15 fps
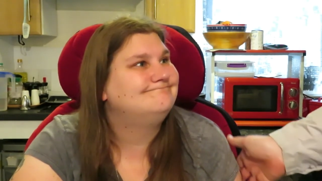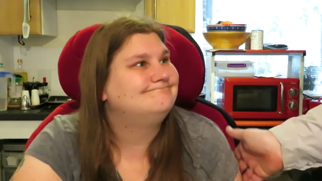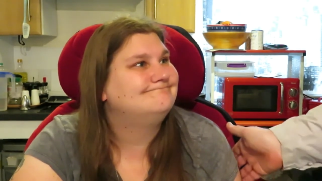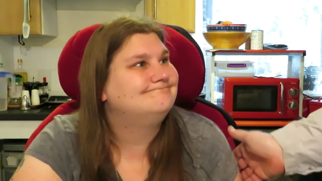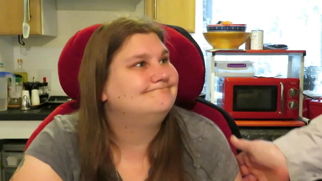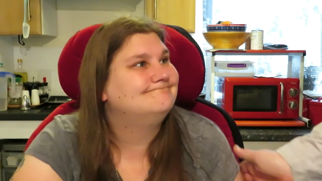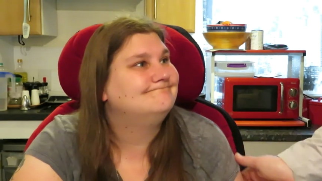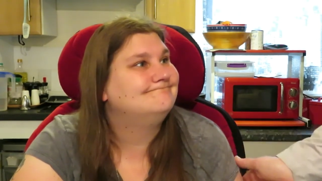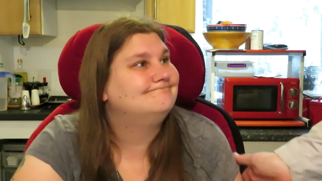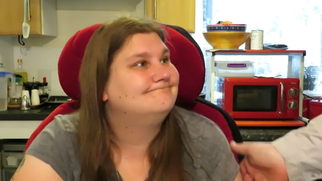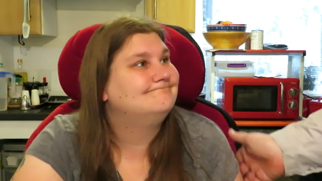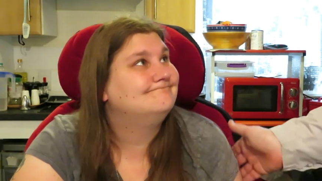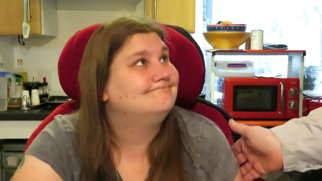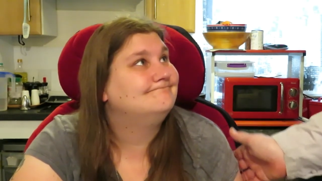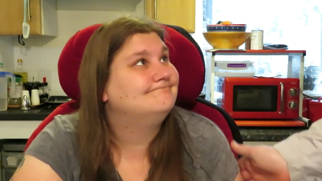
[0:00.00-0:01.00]

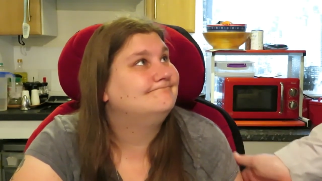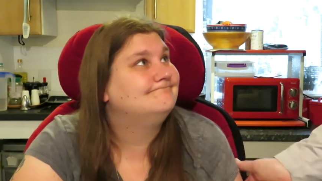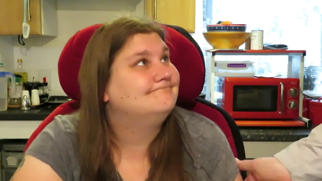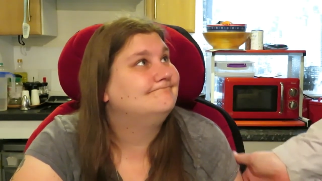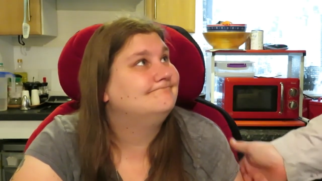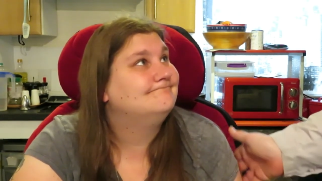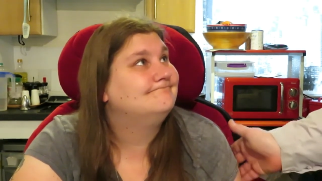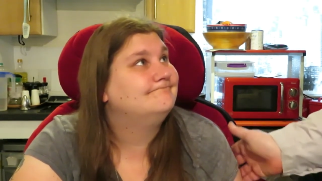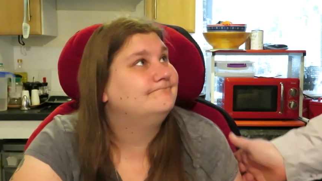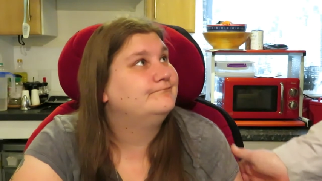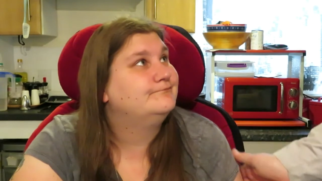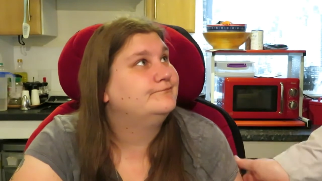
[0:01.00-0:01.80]
(silence)